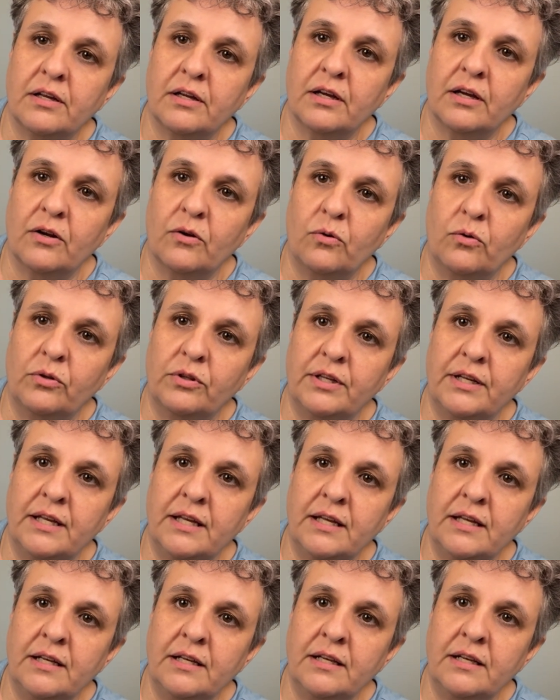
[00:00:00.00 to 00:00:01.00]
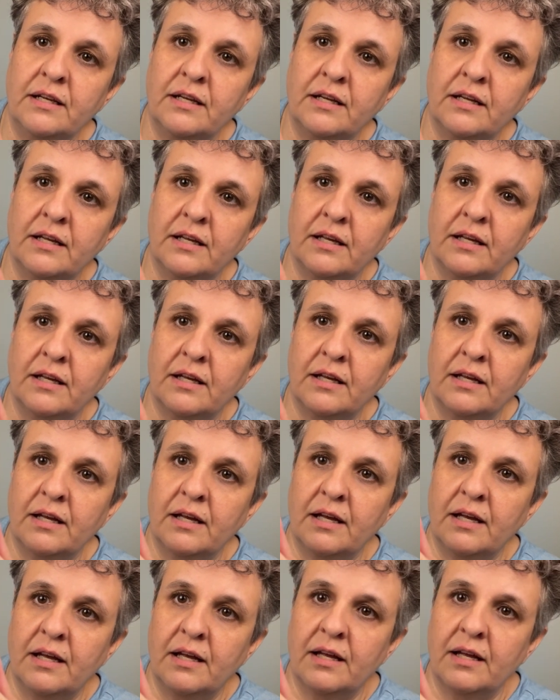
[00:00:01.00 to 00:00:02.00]
Got to hold it in.
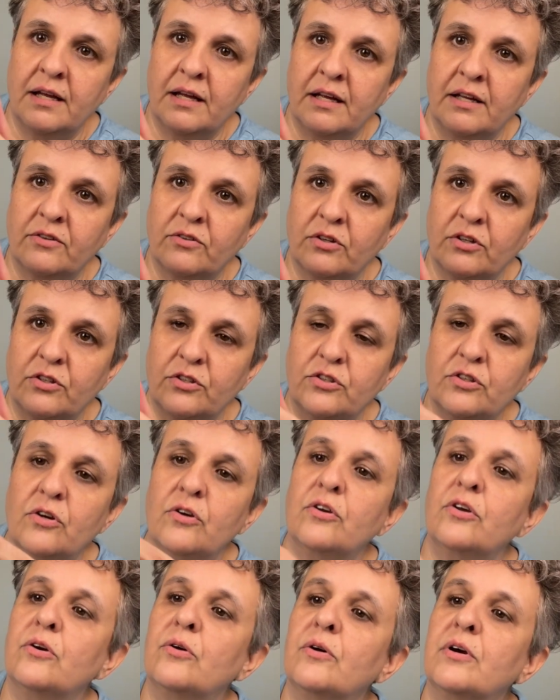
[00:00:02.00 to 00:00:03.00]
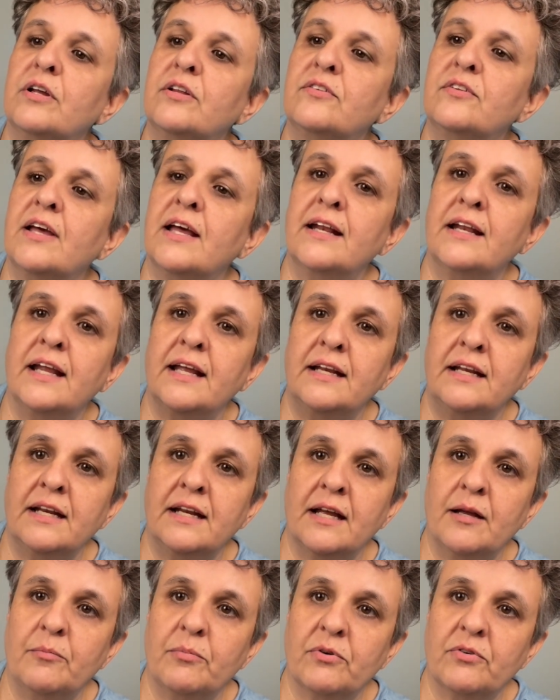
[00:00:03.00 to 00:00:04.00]
It's going to show you it's at
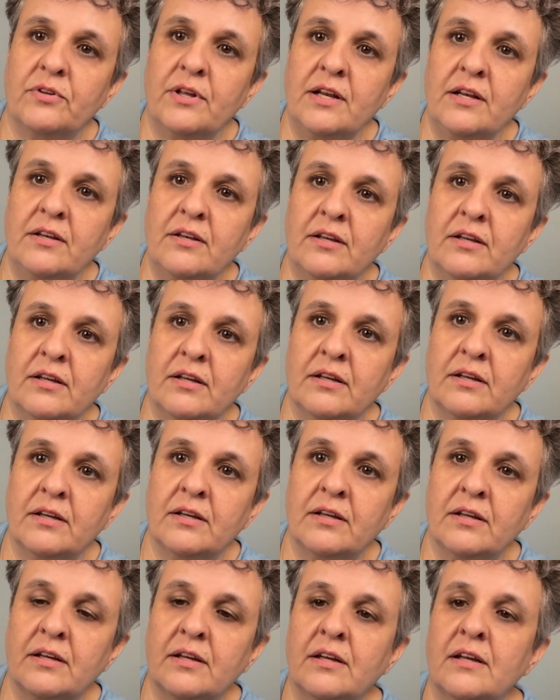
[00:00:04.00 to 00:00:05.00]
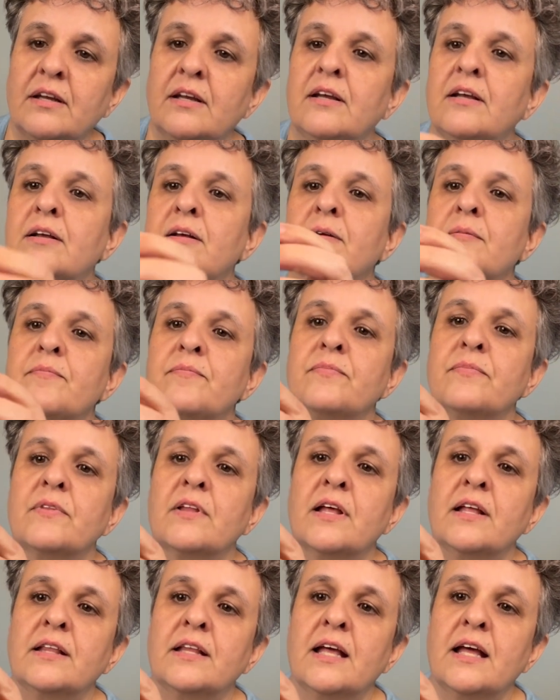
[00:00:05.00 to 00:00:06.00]
99%.
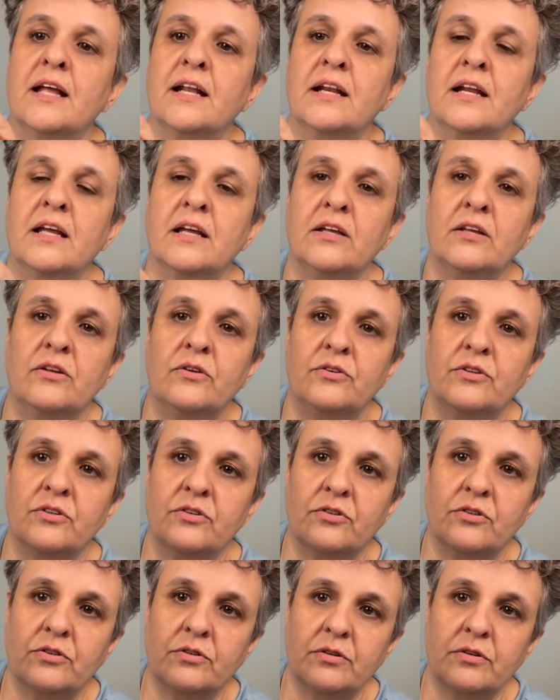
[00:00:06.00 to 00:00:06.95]
And then you just